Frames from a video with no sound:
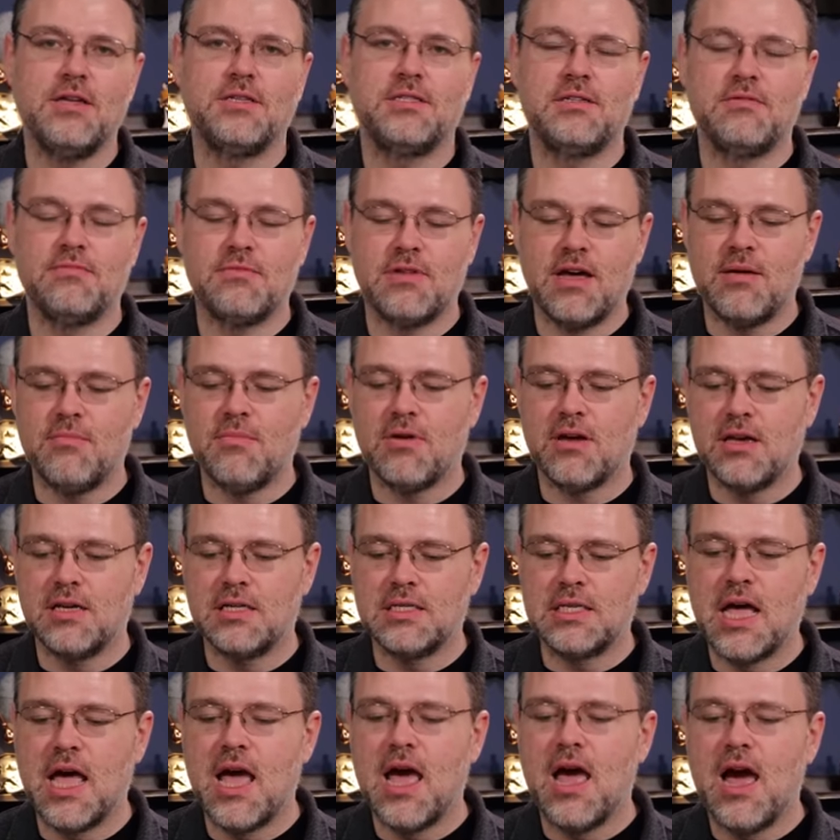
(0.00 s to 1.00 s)
rest of that
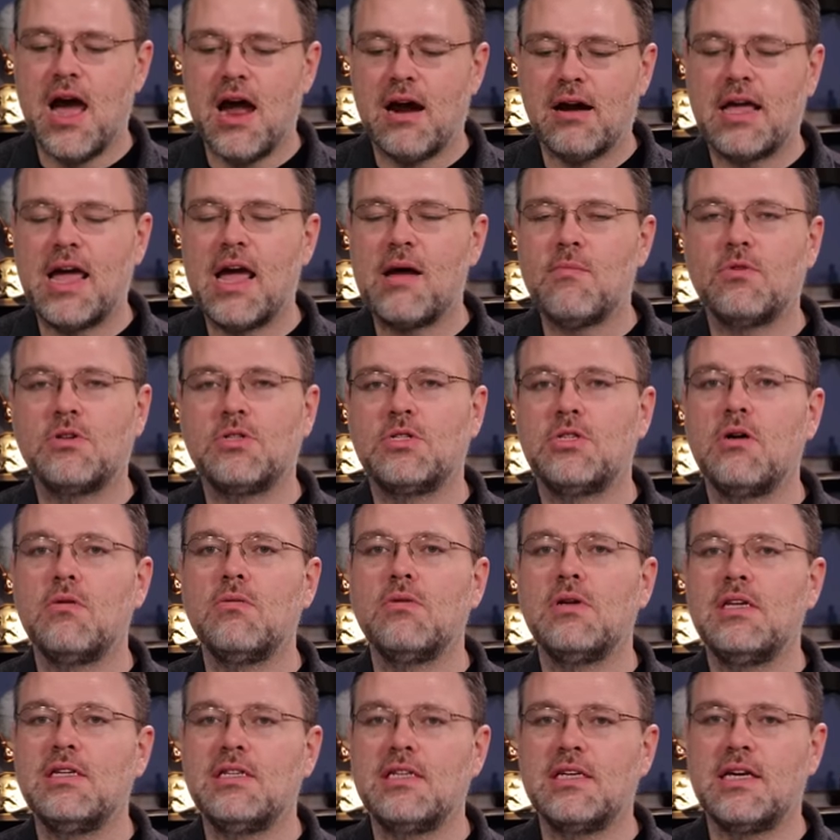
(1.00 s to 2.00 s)
because our cameras
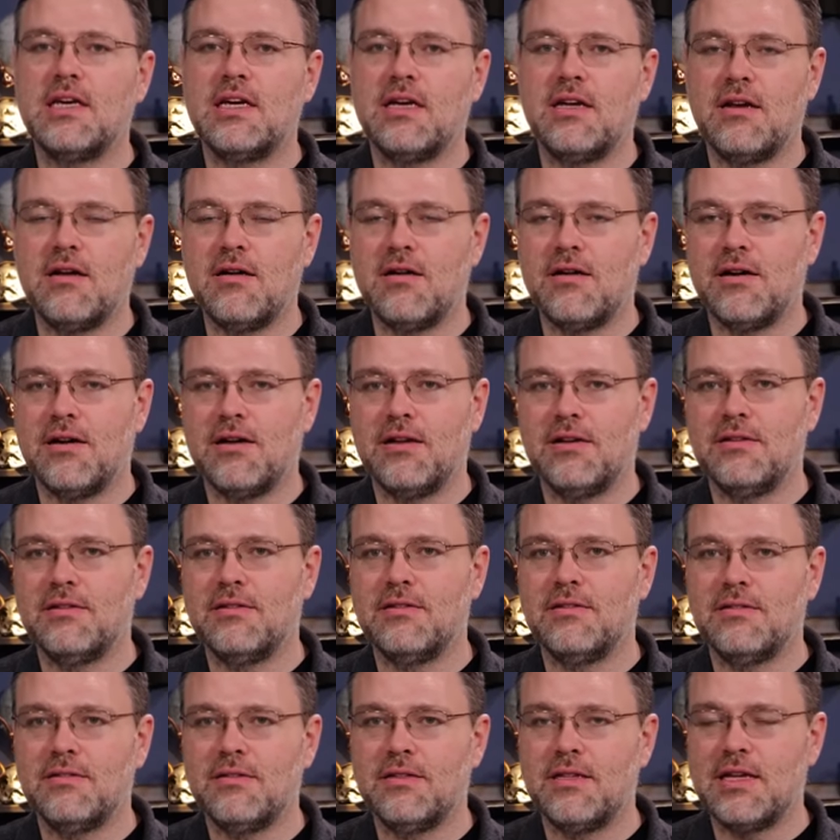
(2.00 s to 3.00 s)
don't need to get
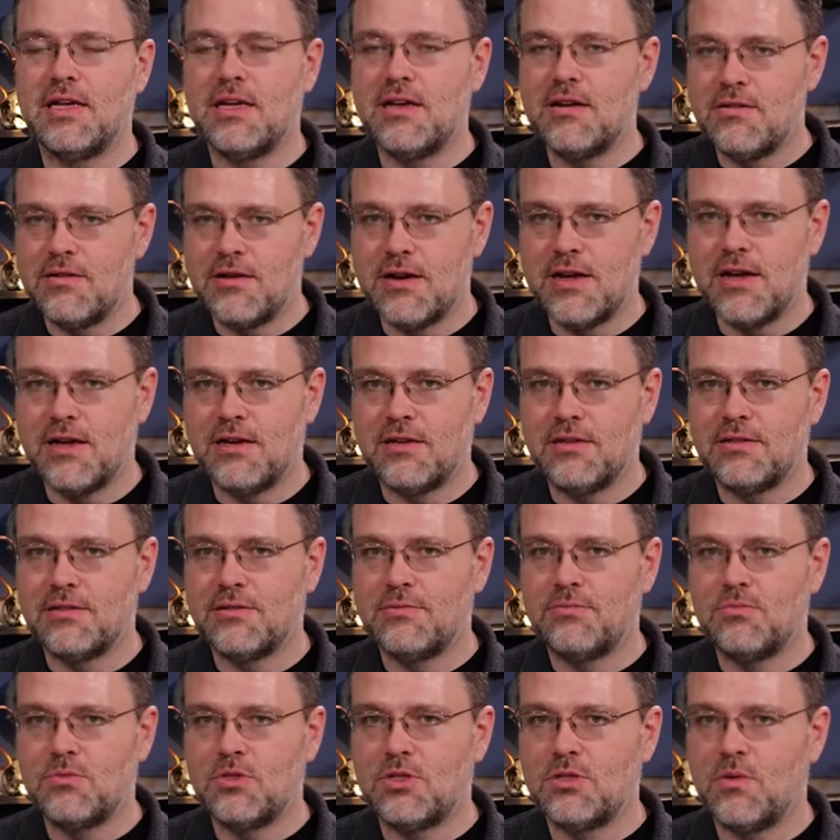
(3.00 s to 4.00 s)
on the internet,
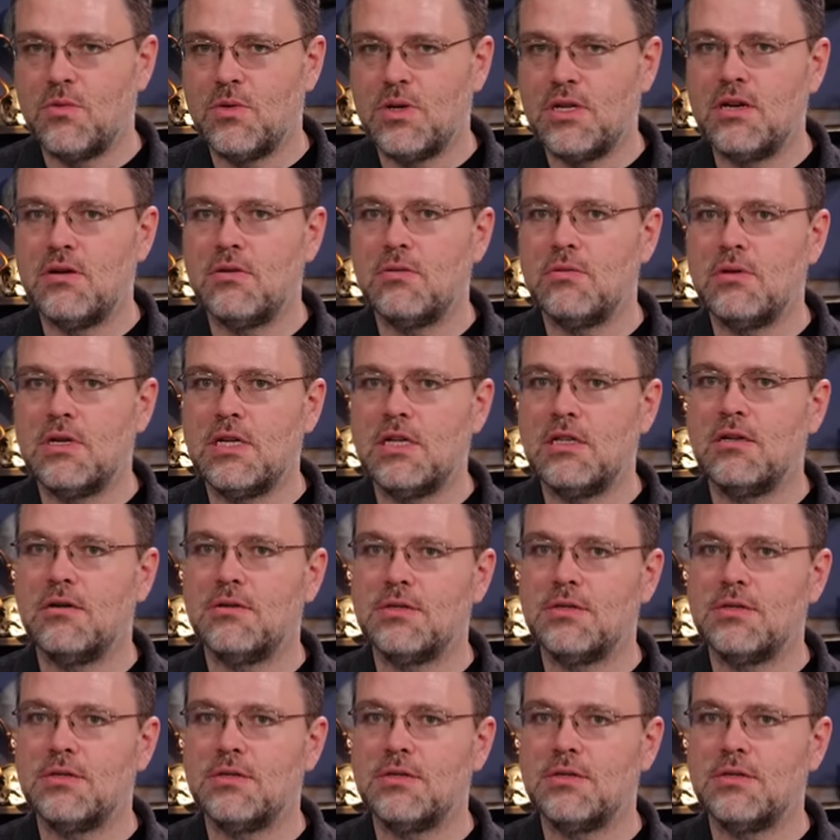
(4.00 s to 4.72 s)
so we don't need